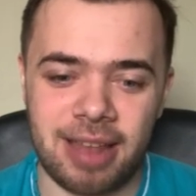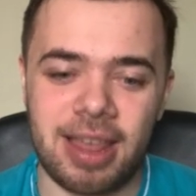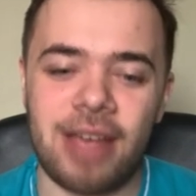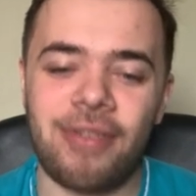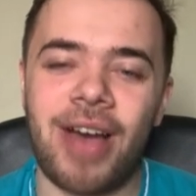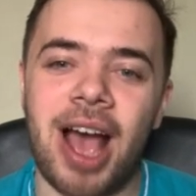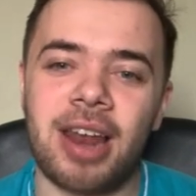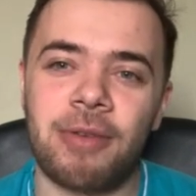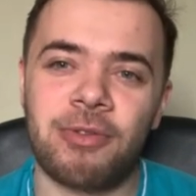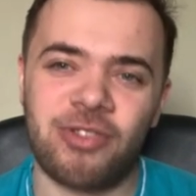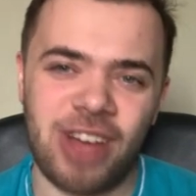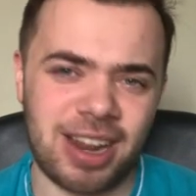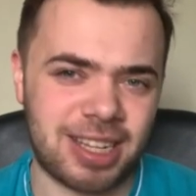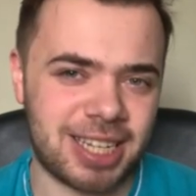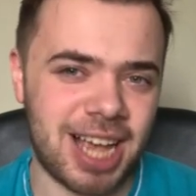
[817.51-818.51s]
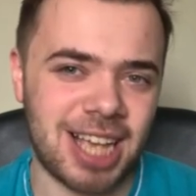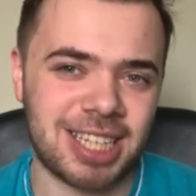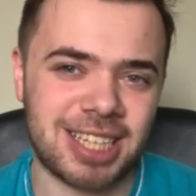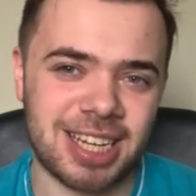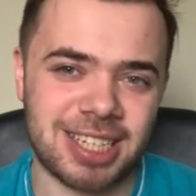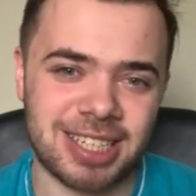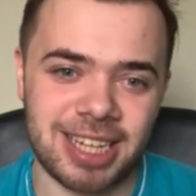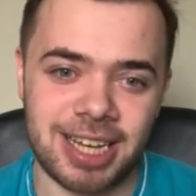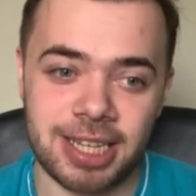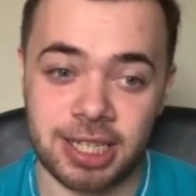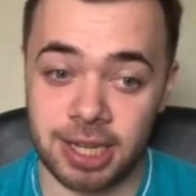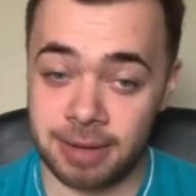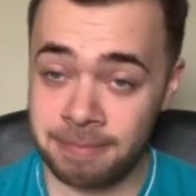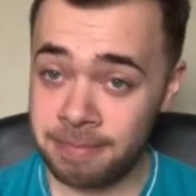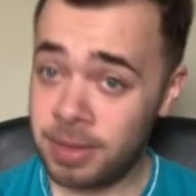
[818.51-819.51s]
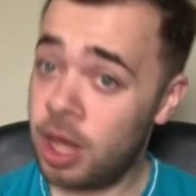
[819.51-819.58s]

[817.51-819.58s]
They've had a fantastic season.